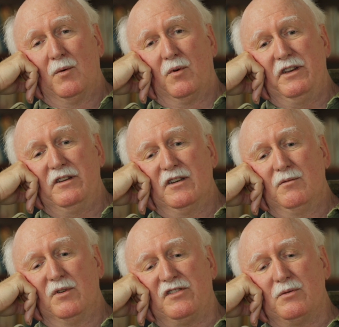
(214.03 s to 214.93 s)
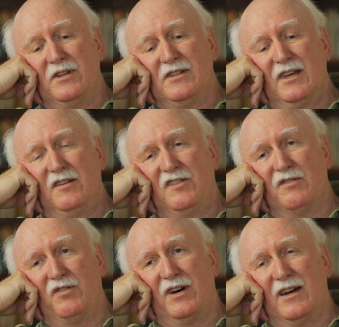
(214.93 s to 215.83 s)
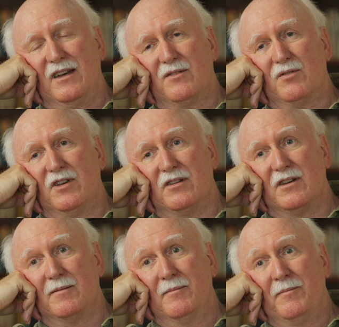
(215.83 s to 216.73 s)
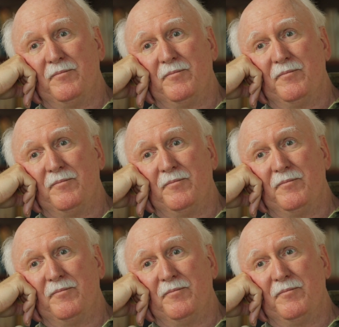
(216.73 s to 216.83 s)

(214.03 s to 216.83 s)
What he did was to intensify everything.